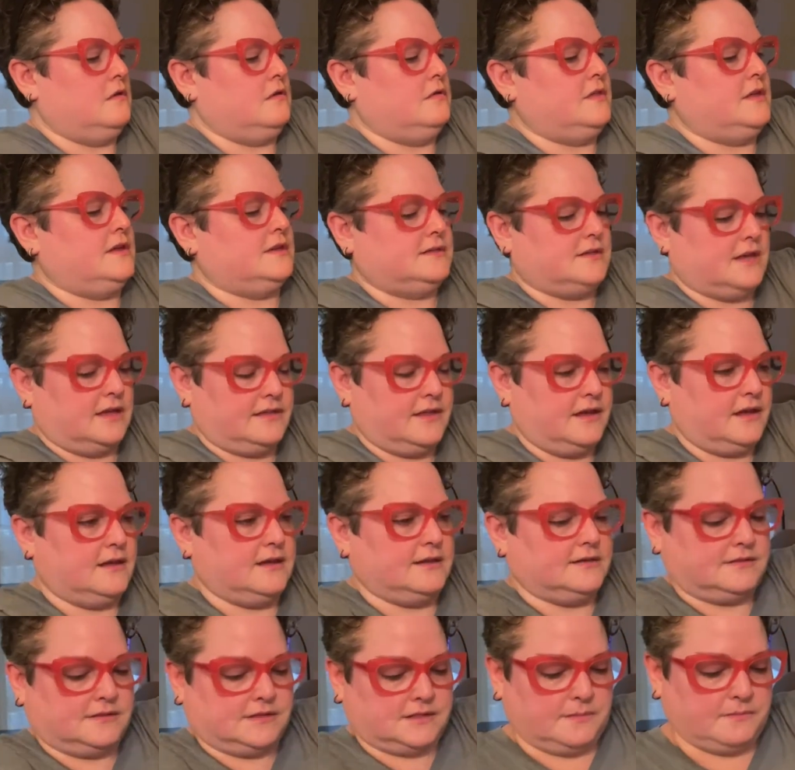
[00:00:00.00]
This, I think,
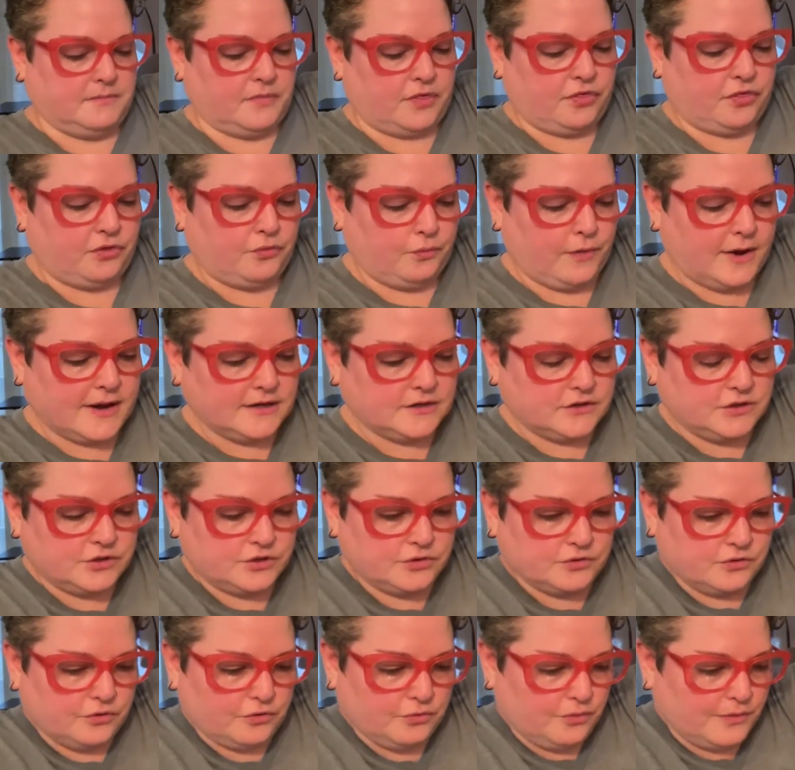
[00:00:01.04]
is some thread
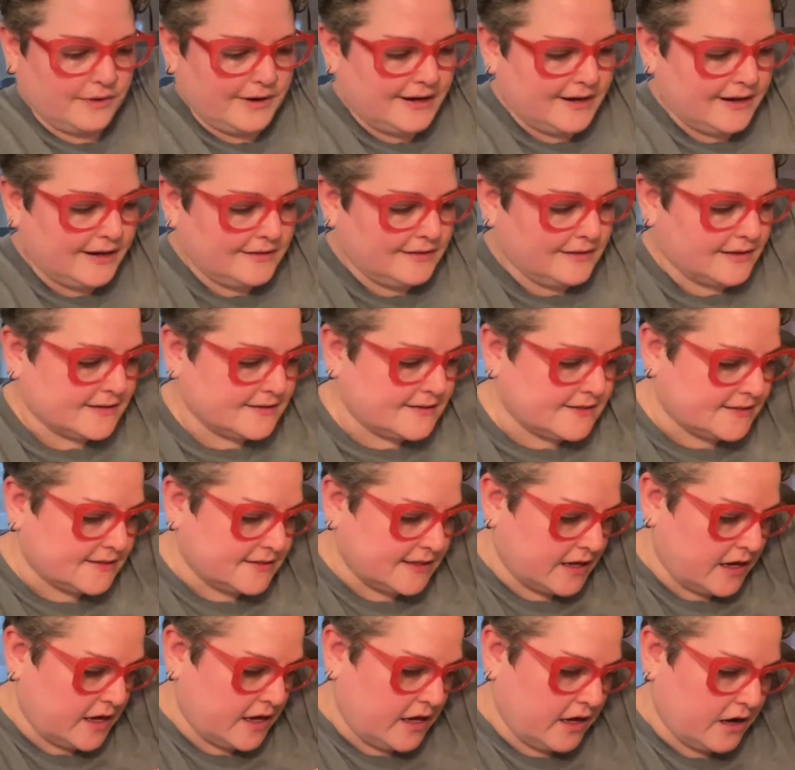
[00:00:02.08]
jewelry. Let's
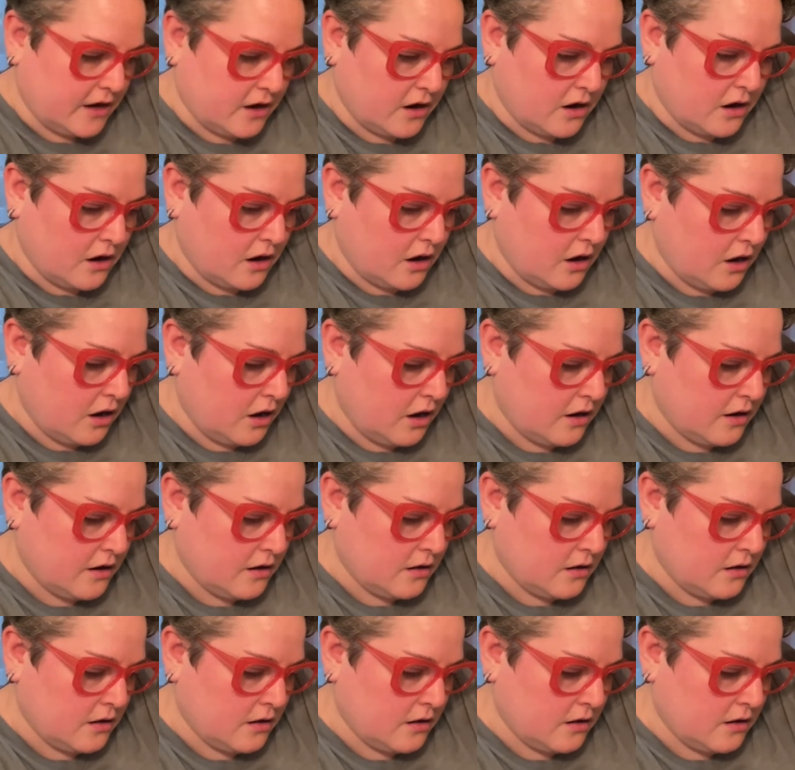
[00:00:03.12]
see here.